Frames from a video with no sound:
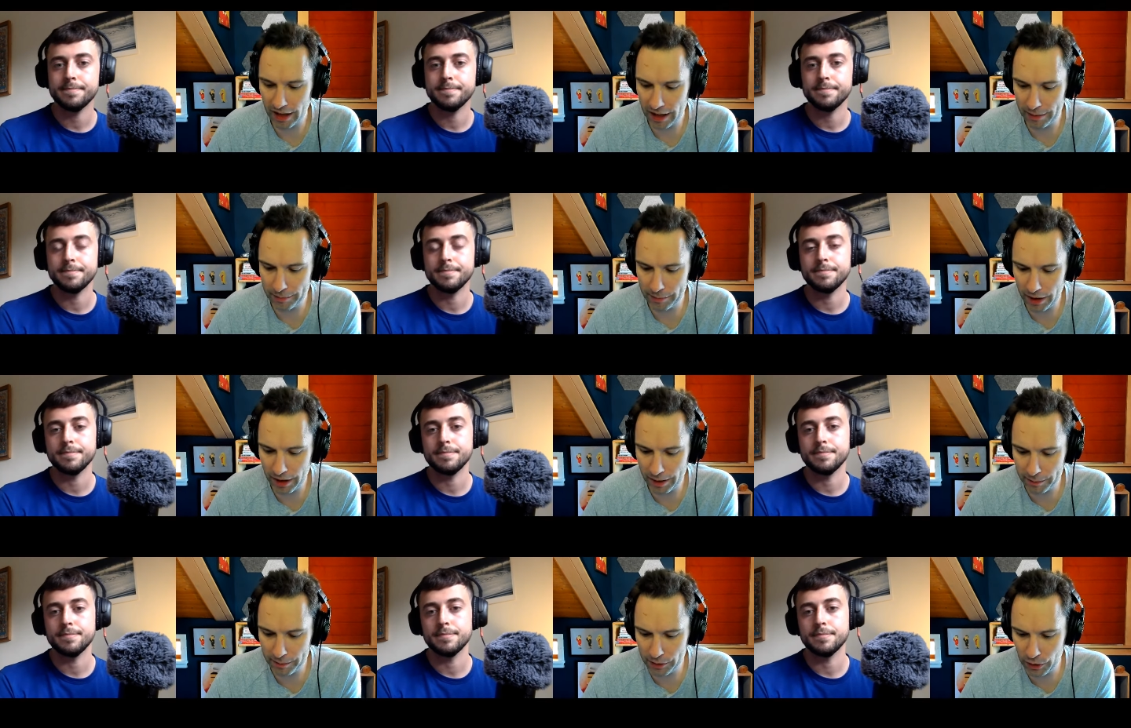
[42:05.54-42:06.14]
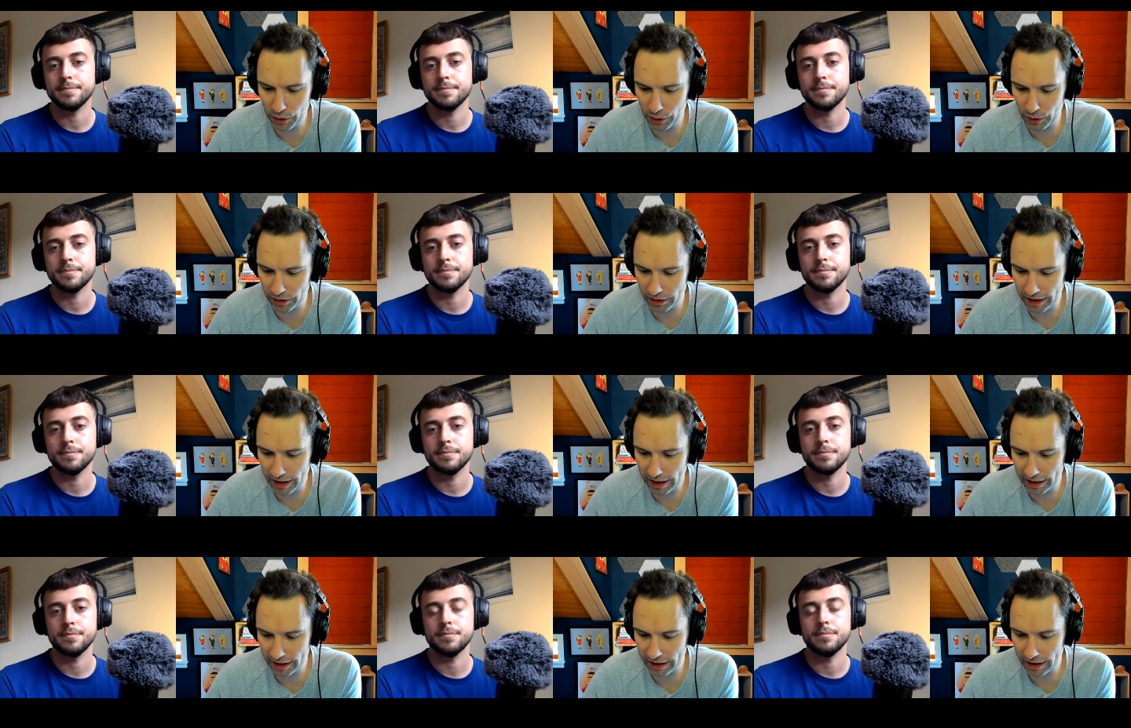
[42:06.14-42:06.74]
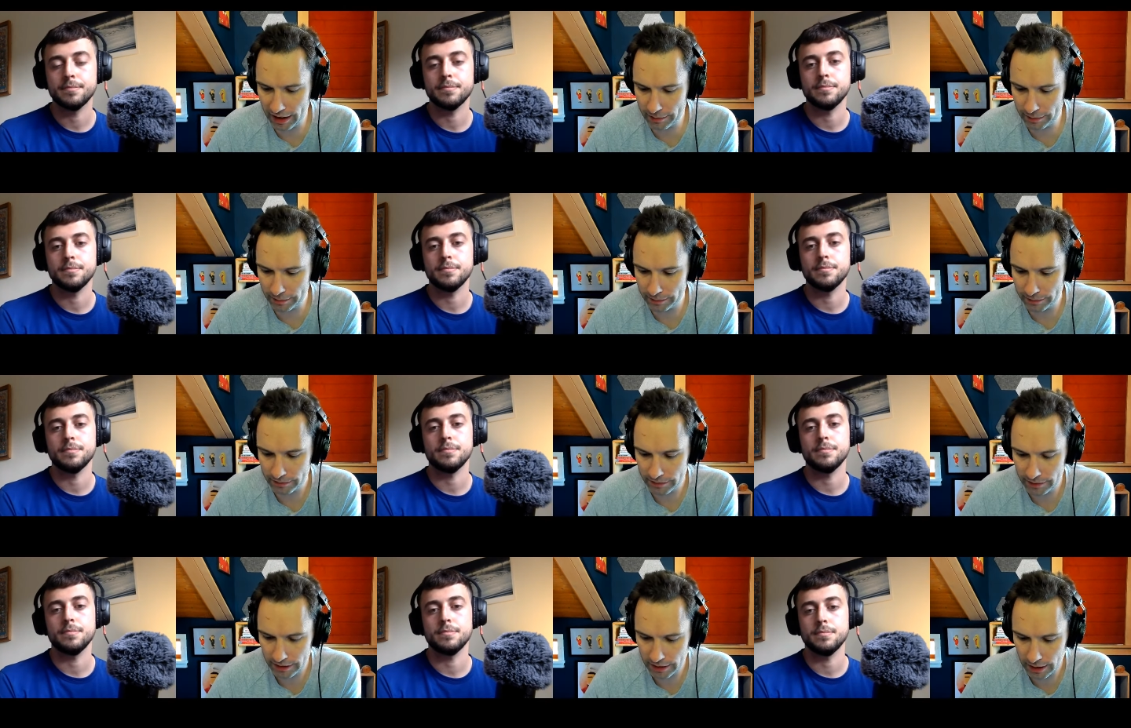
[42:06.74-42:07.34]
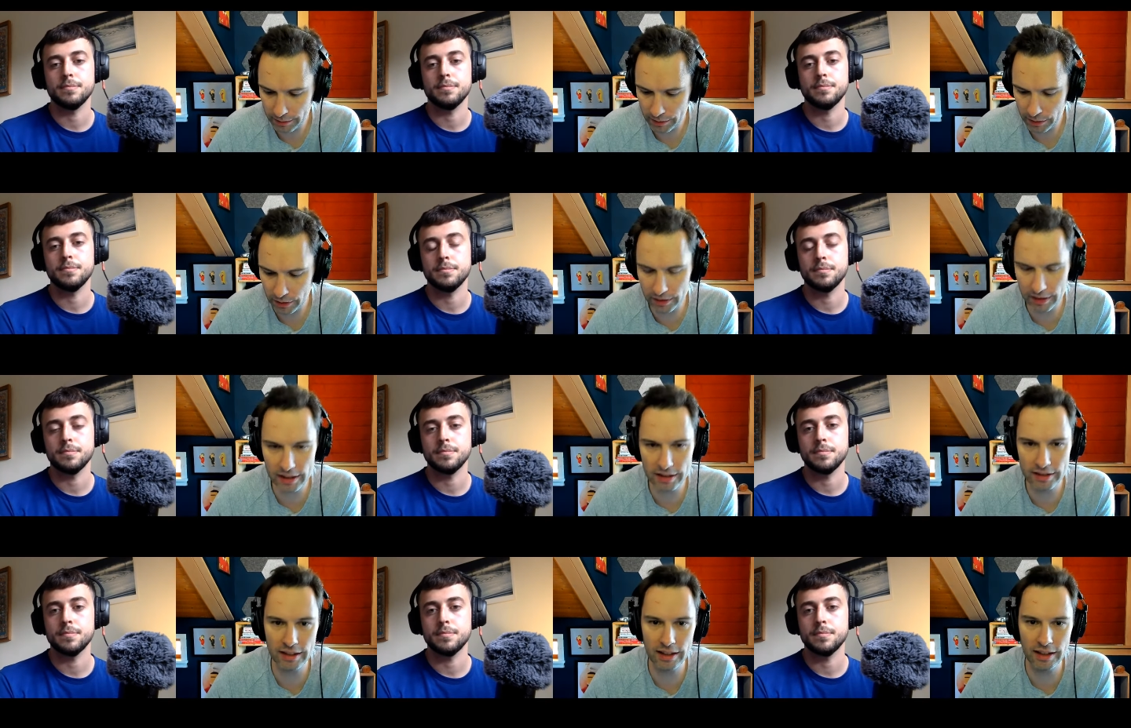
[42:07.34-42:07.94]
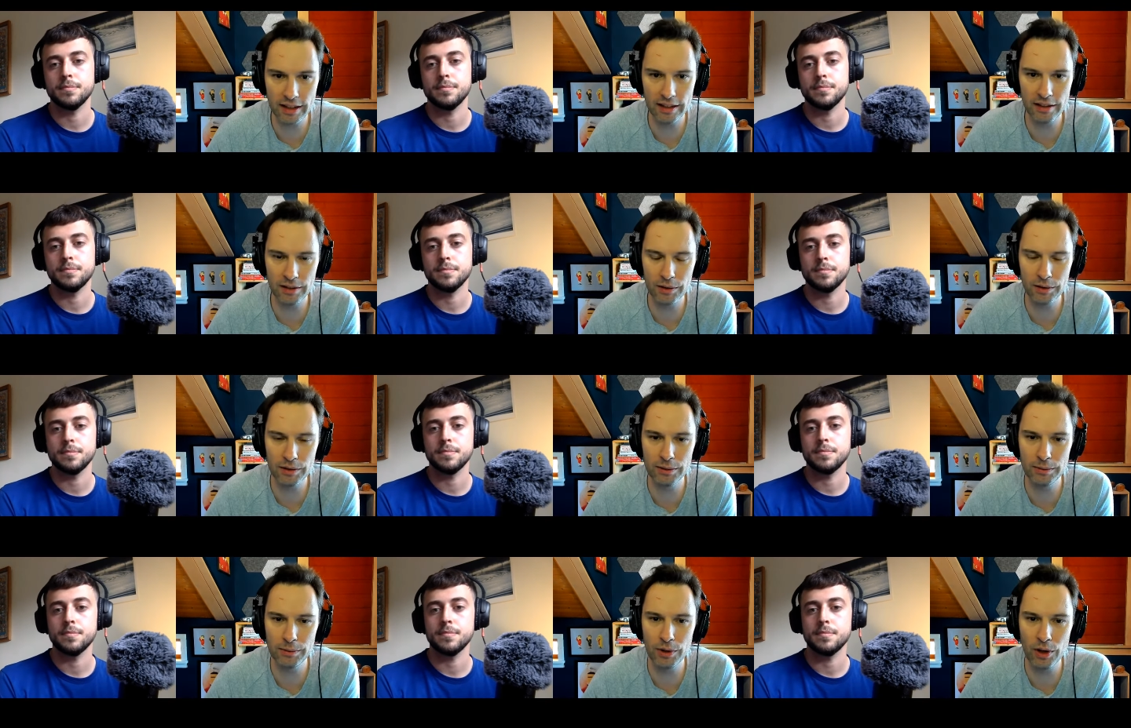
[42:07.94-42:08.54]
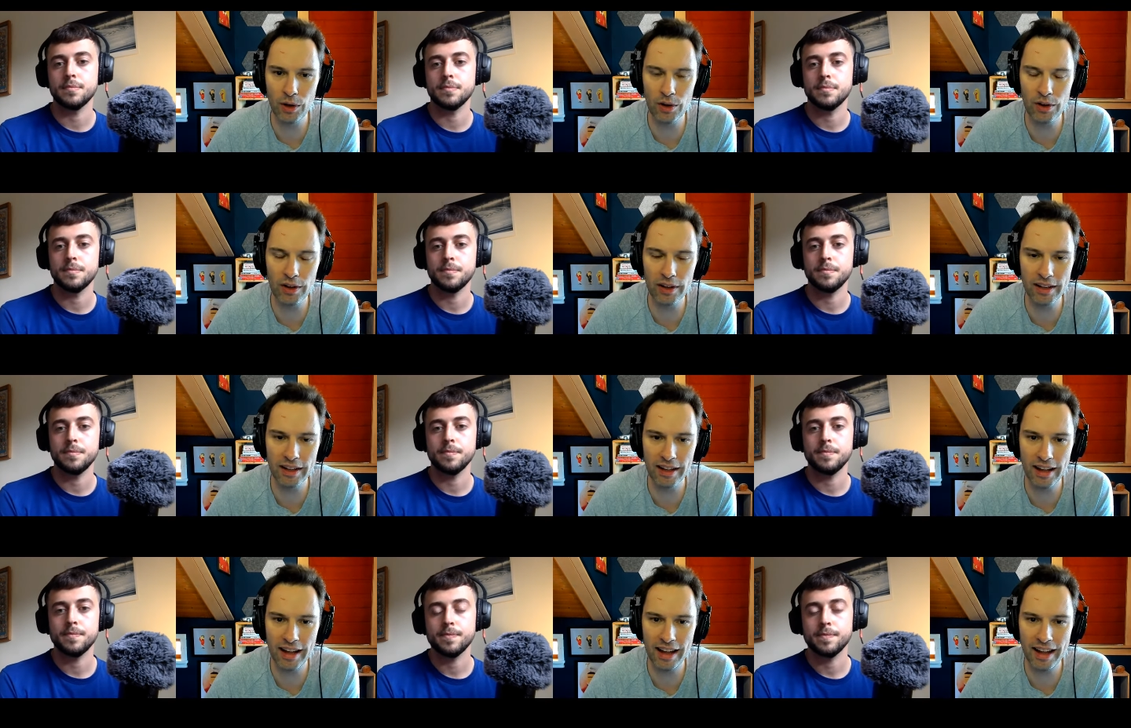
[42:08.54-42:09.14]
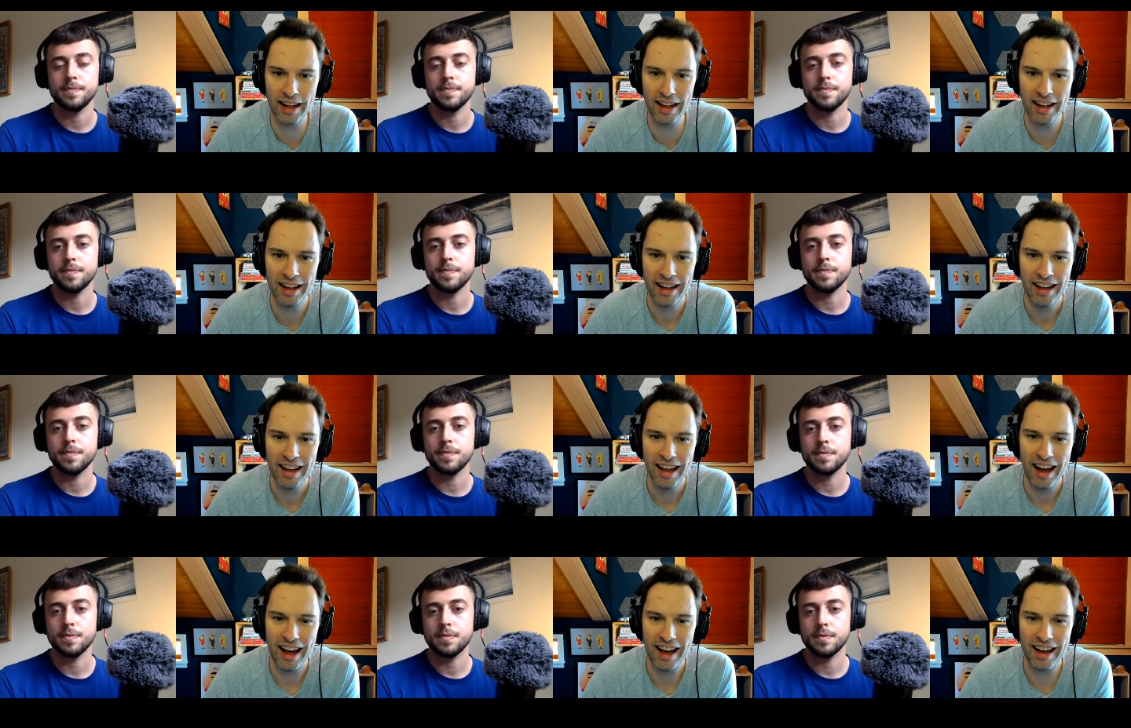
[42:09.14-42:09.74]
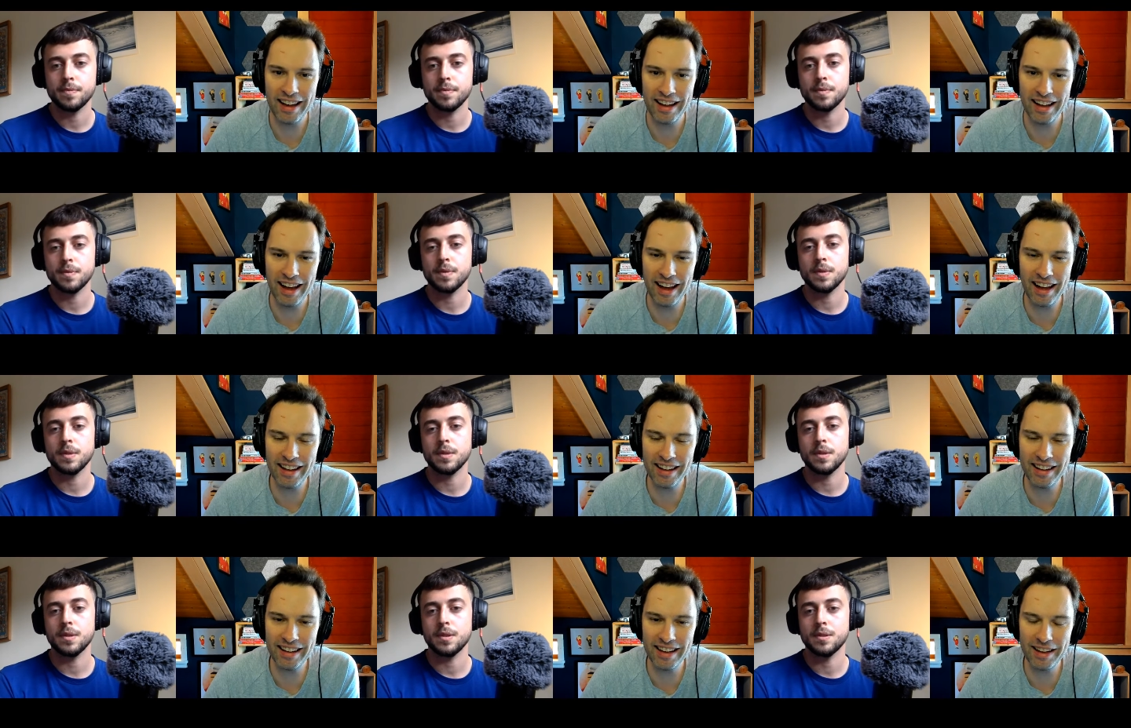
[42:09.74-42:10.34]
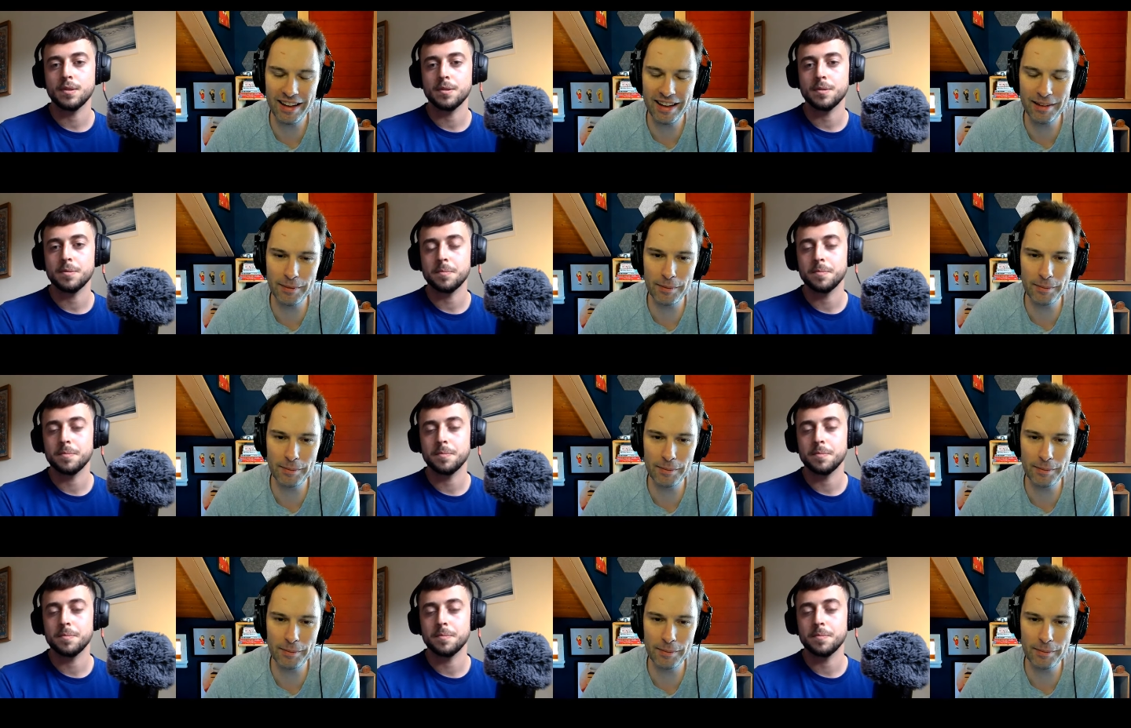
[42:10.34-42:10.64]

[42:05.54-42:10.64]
Speaker 1: I'm sure that's an awesome doc. It